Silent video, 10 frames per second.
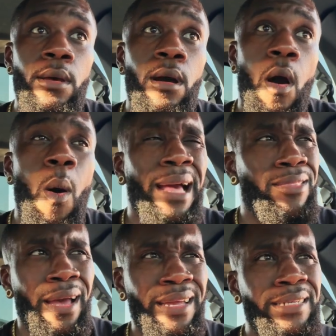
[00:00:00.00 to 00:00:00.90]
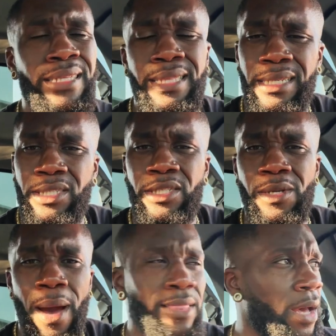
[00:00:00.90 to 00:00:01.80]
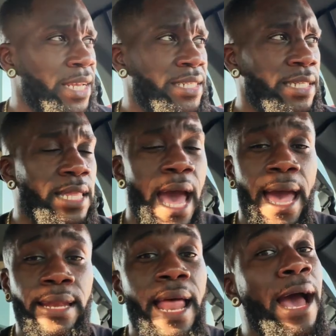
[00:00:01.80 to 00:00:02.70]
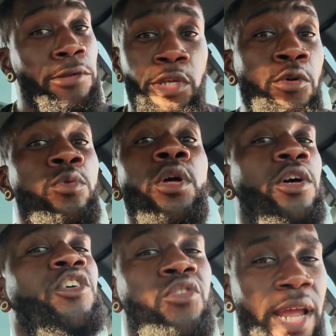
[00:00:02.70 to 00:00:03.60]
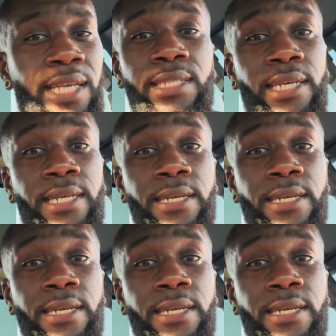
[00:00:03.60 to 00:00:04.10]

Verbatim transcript: Oh, I thought he did this to you. I thought he did that. Now you look crazy.